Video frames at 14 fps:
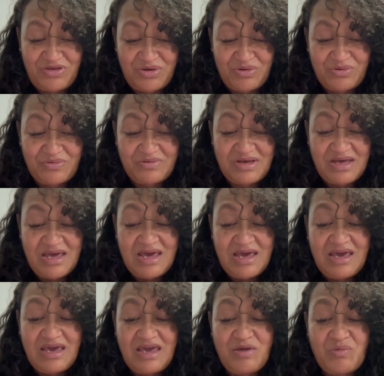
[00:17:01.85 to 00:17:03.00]
you.
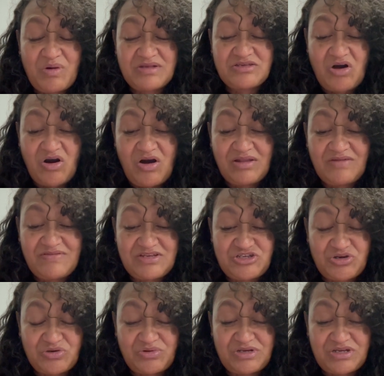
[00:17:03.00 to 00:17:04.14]
He wants all of his
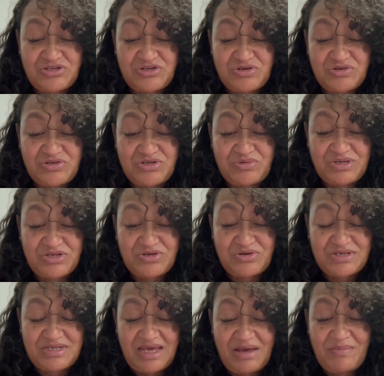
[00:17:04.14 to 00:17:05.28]
children to choose to return
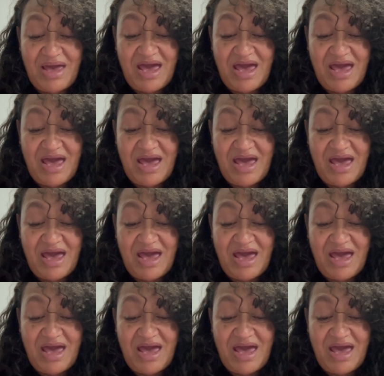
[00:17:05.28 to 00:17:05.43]
to him,